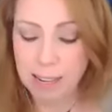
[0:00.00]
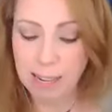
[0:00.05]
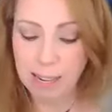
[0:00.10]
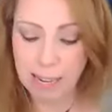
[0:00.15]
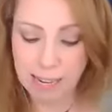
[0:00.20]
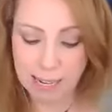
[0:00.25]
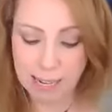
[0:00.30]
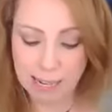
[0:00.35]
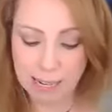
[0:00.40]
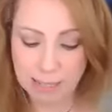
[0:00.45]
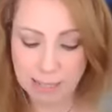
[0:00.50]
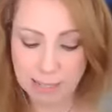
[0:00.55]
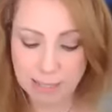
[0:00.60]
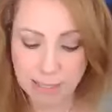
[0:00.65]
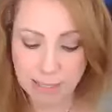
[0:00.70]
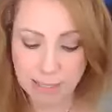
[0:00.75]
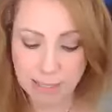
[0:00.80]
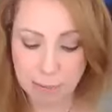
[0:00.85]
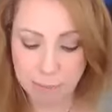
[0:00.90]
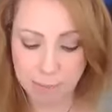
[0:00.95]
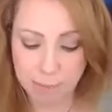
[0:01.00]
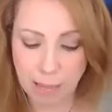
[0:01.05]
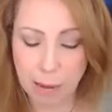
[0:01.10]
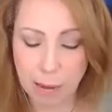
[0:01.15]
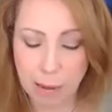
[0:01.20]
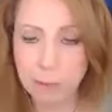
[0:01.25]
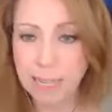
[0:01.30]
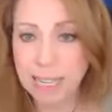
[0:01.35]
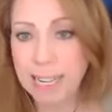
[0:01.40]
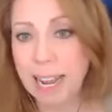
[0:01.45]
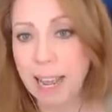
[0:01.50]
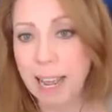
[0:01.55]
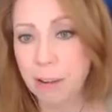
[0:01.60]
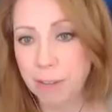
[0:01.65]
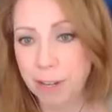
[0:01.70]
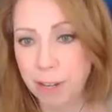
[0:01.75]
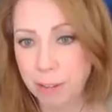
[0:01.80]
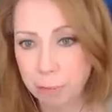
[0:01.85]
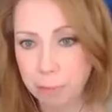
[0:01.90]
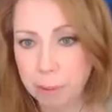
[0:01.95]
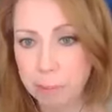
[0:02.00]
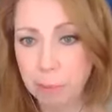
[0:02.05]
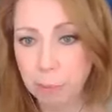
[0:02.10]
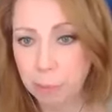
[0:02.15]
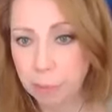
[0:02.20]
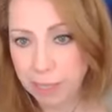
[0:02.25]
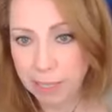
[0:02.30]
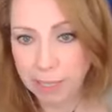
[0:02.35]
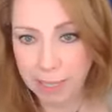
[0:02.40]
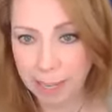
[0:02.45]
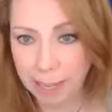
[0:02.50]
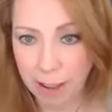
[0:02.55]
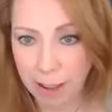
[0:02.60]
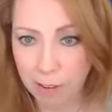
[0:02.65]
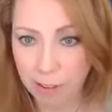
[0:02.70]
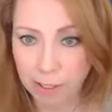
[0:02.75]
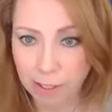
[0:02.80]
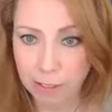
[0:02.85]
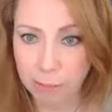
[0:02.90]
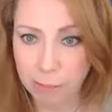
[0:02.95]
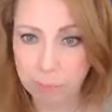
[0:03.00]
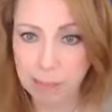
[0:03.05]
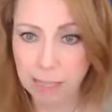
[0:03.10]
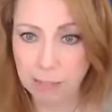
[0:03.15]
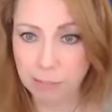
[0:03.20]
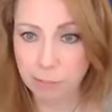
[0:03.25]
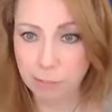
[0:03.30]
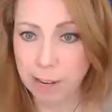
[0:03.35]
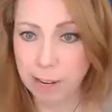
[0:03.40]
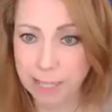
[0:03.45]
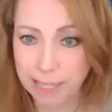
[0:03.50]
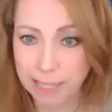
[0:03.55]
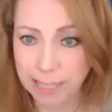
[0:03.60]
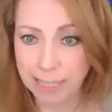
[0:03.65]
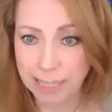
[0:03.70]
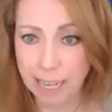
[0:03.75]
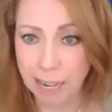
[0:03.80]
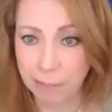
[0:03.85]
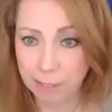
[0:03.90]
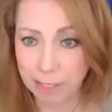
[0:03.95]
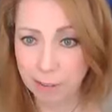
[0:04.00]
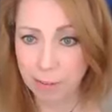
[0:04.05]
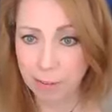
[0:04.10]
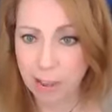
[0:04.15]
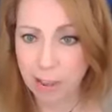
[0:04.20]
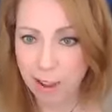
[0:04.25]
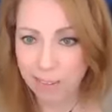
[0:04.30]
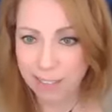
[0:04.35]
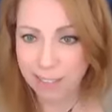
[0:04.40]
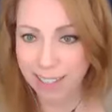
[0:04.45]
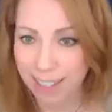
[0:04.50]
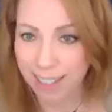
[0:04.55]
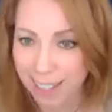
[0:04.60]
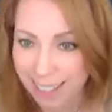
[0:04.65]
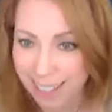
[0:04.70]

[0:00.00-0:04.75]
Mm-hmm. And I would get out when other people wouldn't get out, you know, it'd be like raining and I would go out.